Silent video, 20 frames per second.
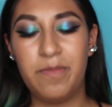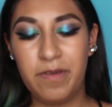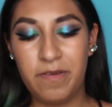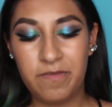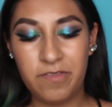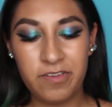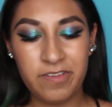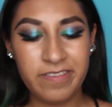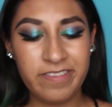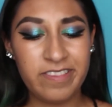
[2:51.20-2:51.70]
my
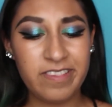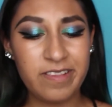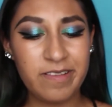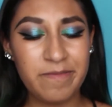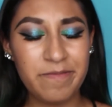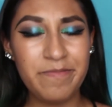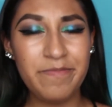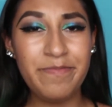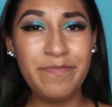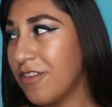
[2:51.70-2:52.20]
voice
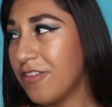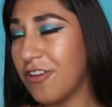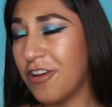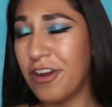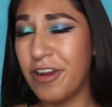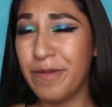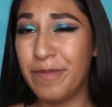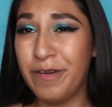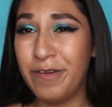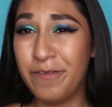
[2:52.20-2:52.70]

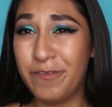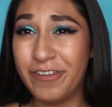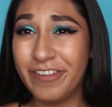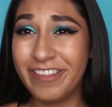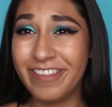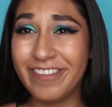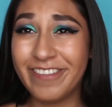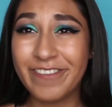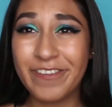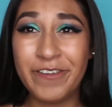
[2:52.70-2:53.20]

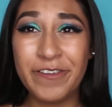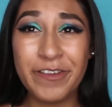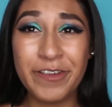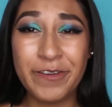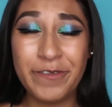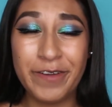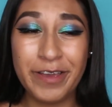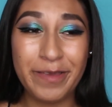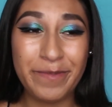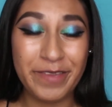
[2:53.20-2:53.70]
is going
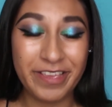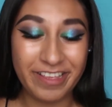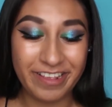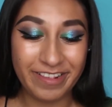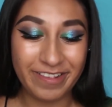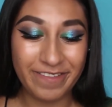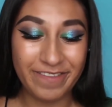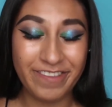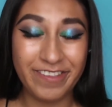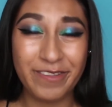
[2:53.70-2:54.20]
away
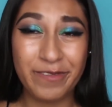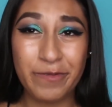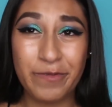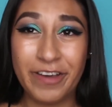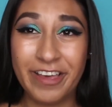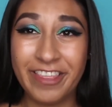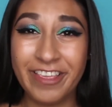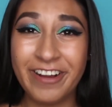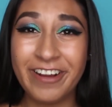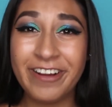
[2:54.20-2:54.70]
because of this
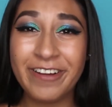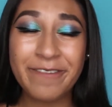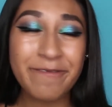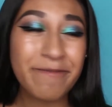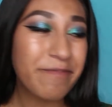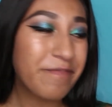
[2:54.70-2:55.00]
weather.